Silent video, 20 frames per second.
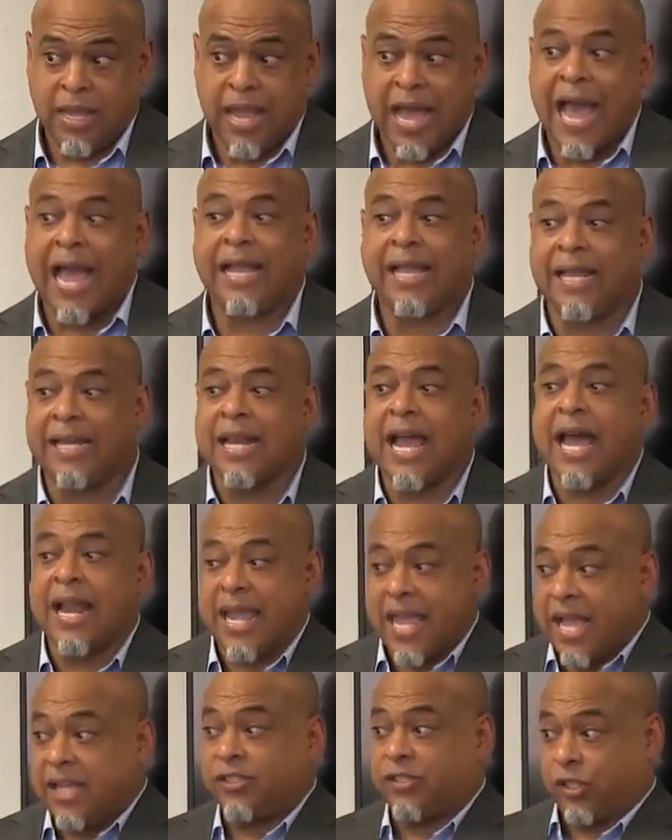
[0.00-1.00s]
I cannot
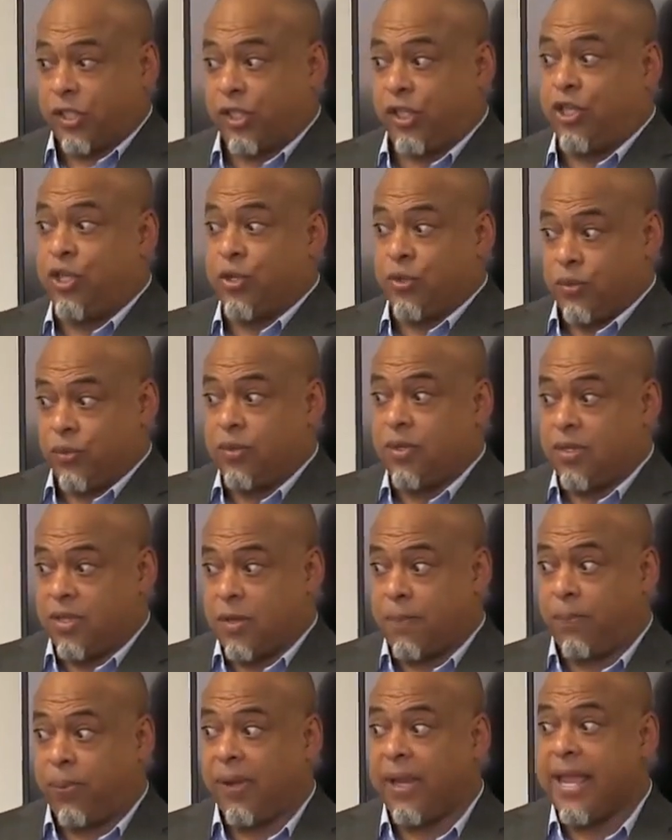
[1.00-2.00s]
execute
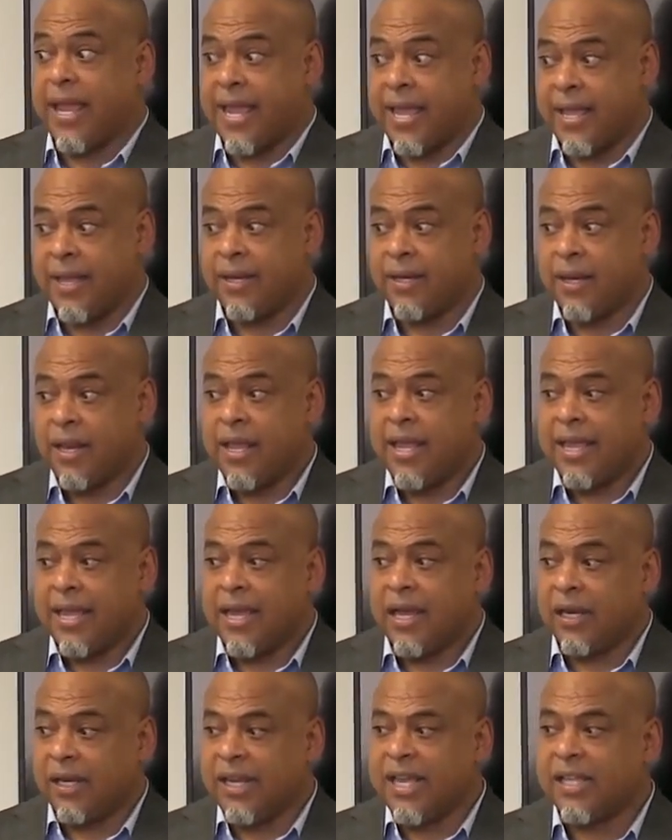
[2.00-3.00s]
the plan
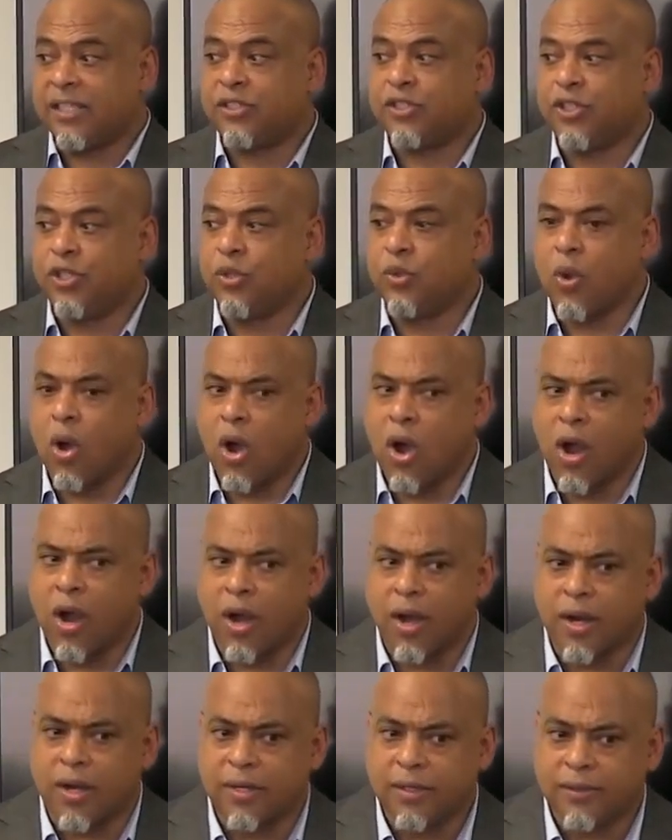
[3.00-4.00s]
unless you
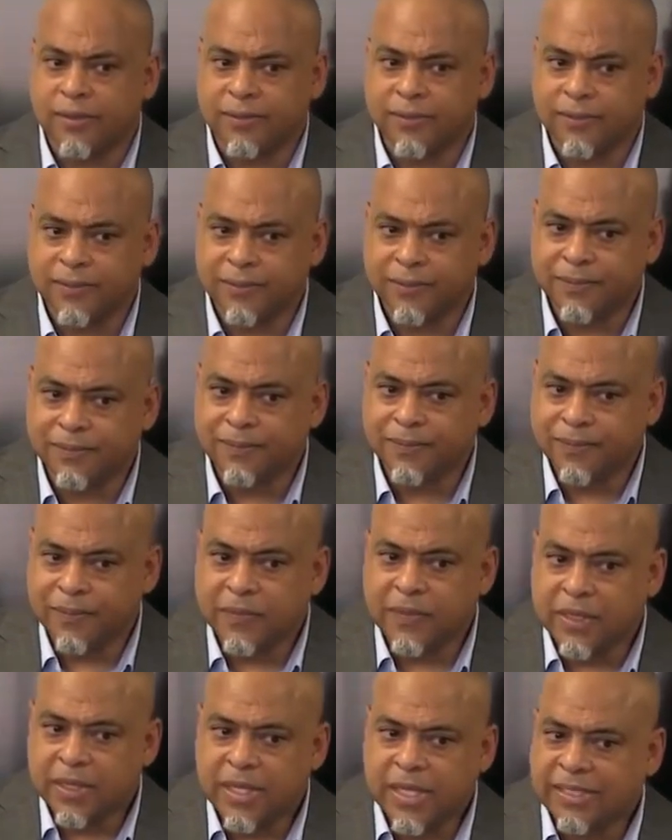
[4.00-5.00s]
are.
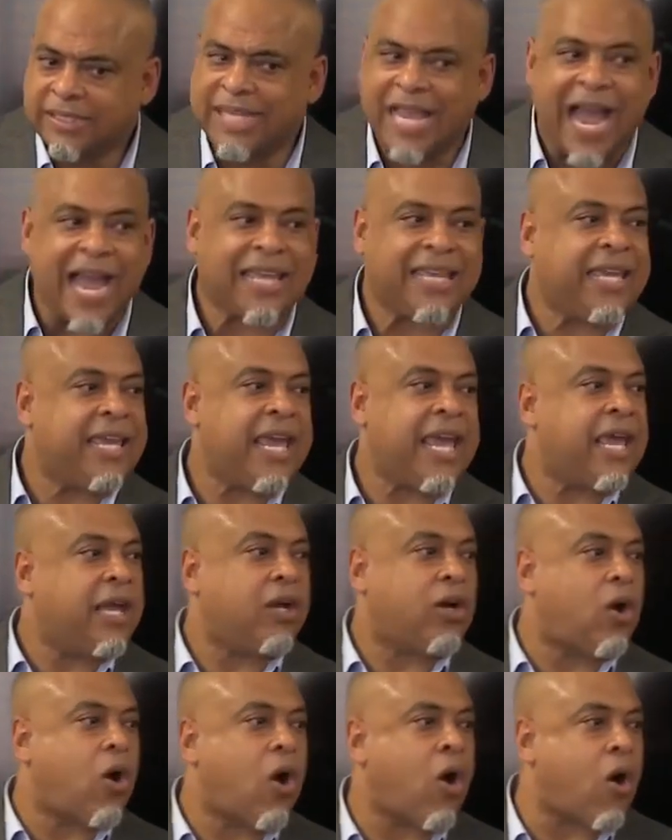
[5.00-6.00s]
See, I
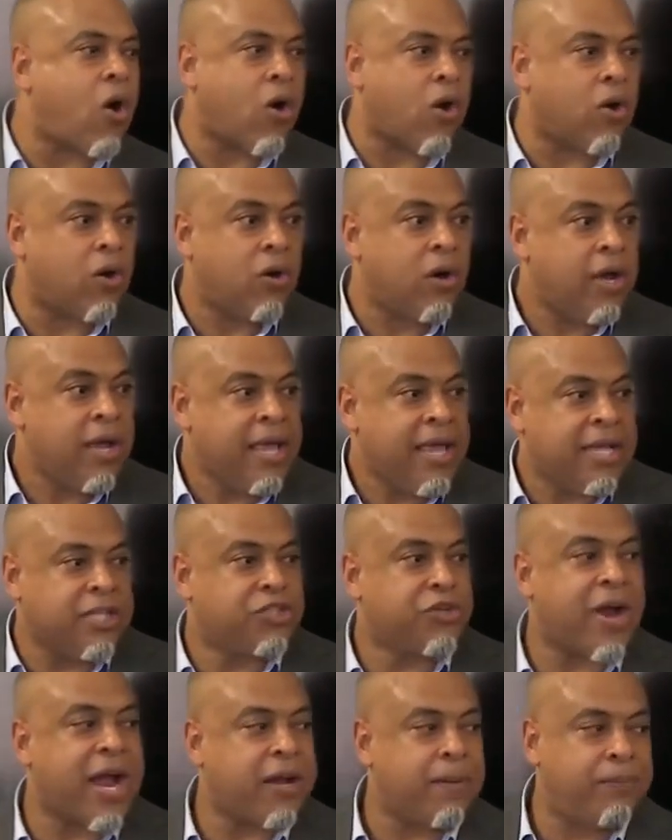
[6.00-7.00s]
can't call and
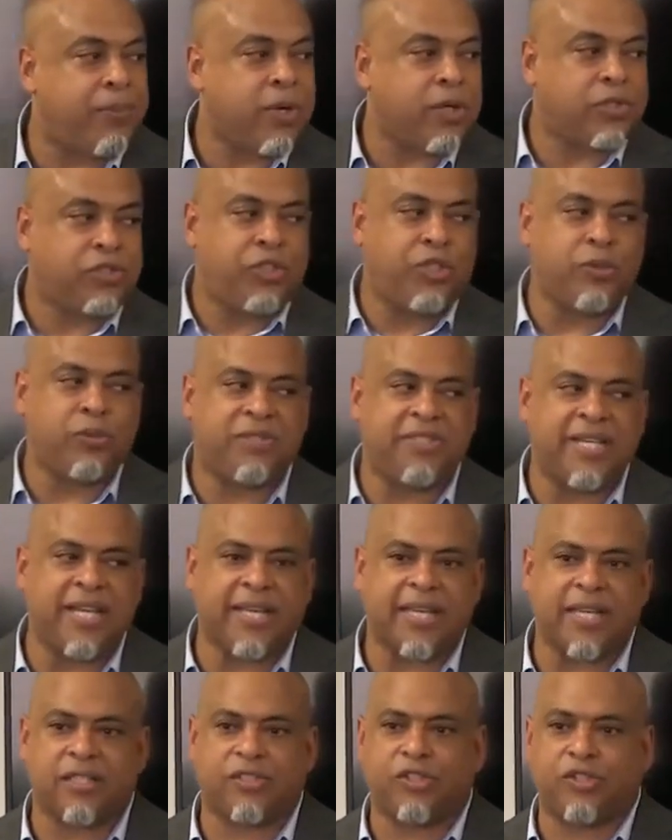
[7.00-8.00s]
try to book 2
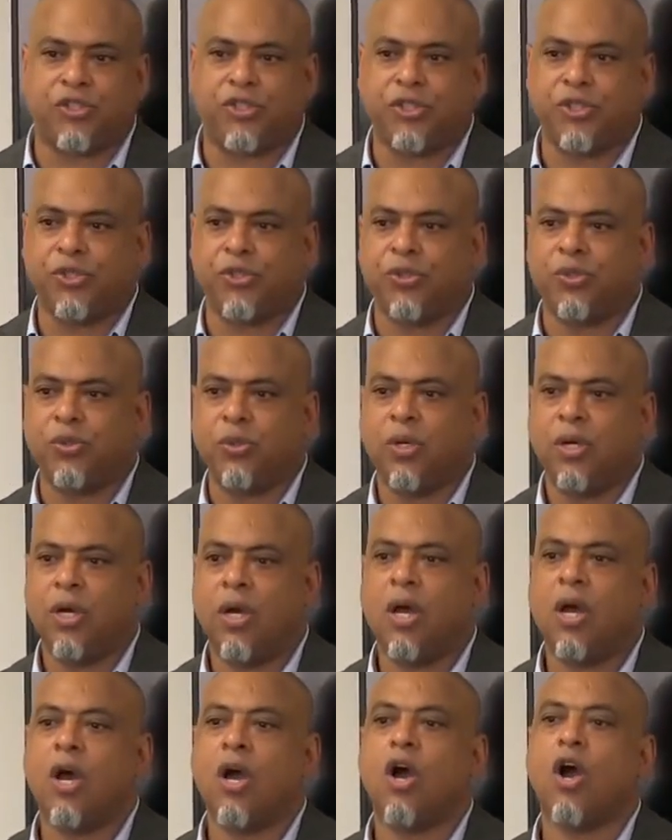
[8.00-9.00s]
tickets to
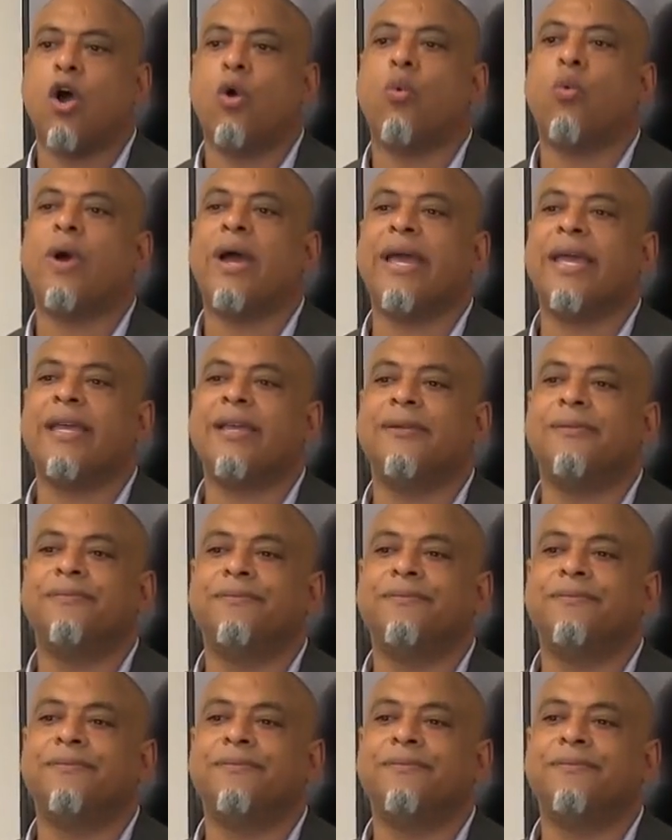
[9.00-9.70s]
away.